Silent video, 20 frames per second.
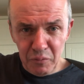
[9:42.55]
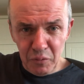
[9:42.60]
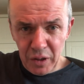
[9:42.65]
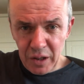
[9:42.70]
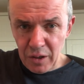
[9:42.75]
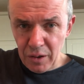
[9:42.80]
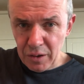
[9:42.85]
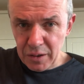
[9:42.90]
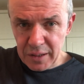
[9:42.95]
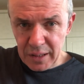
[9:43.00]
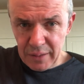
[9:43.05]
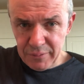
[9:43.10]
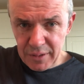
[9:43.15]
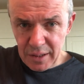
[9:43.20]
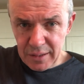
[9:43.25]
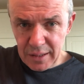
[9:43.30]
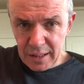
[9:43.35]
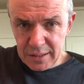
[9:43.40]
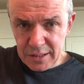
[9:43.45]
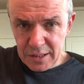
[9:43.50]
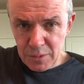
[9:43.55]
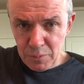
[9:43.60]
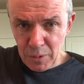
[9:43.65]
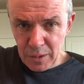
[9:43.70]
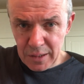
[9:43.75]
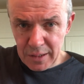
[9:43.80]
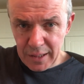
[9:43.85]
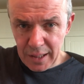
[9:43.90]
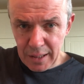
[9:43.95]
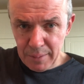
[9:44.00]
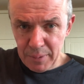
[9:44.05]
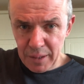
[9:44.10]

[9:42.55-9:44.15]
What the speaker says: recording, I've done that just 1 time.